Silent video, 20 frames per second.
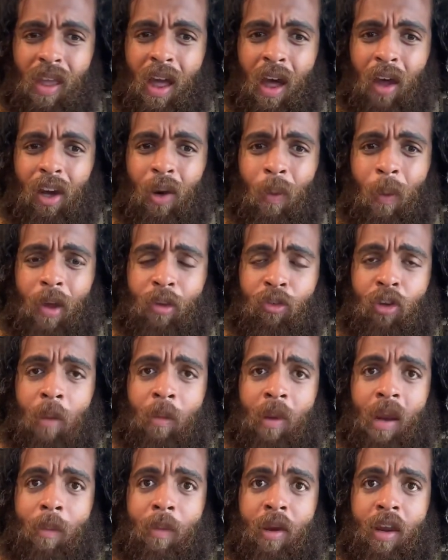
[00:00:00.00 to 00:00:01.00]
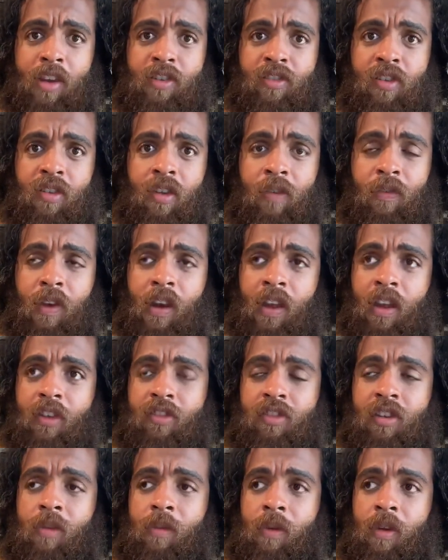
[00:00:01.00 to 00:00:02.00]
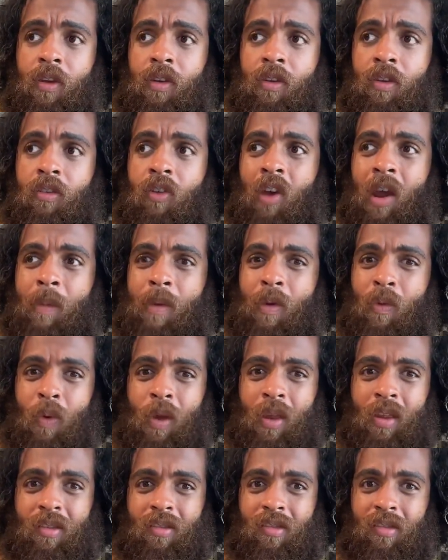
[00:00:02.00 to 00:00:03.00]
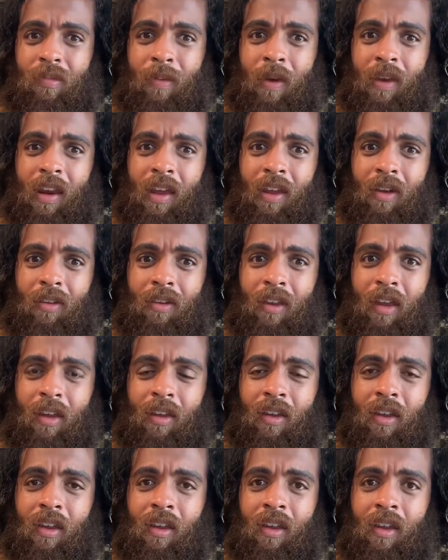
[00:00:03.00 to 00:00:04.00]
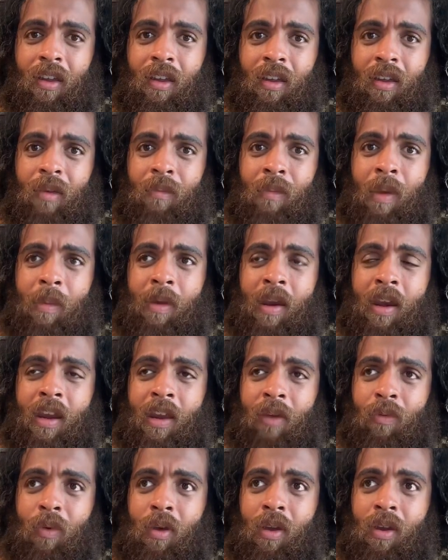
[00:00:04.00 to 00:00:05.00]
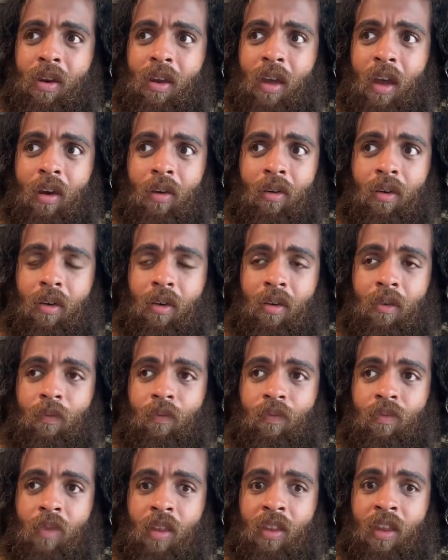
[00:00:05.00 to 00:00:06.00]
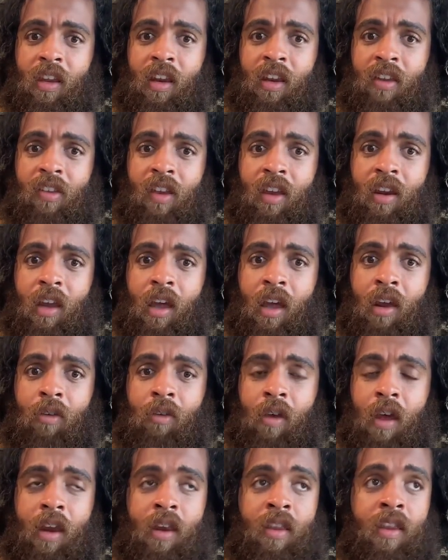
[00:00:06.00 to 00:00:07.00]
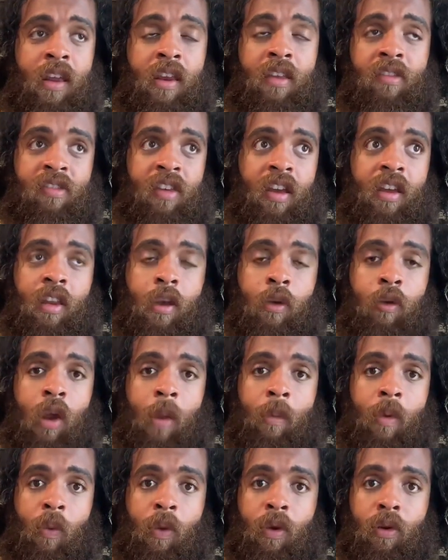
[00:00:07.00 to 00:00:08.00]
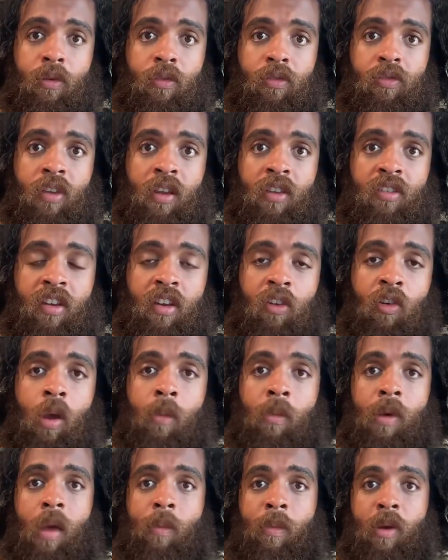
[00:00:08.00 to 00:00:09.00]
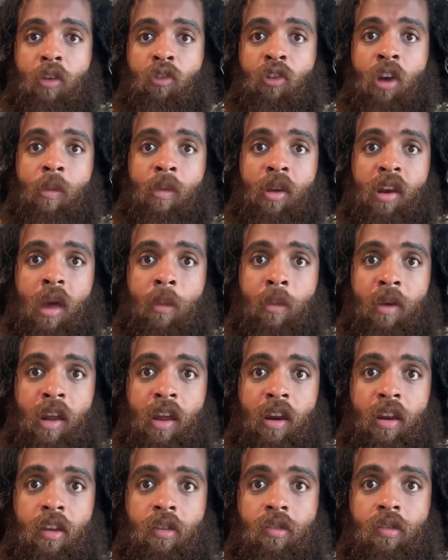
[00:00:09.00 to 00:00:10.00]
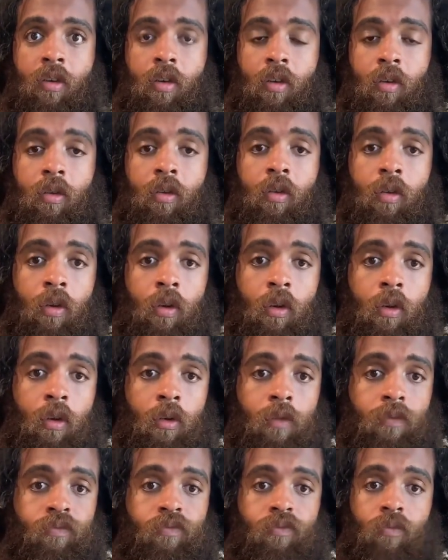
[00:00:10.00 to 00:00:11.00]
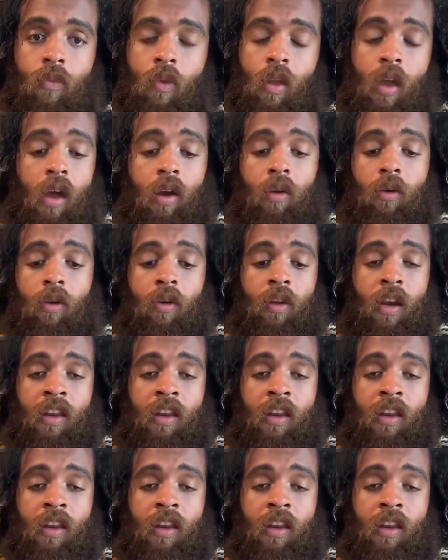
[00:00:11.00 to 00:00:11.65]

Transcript: I don't know why it's Grammy nominations. I feel like it should have been Grammy wins by now. Like maybe they did win. I don't know. I think they just got. I don't. I, they didn't say they were Grammy winners. They said Grammy nom- Grammy nominated. So I don't know.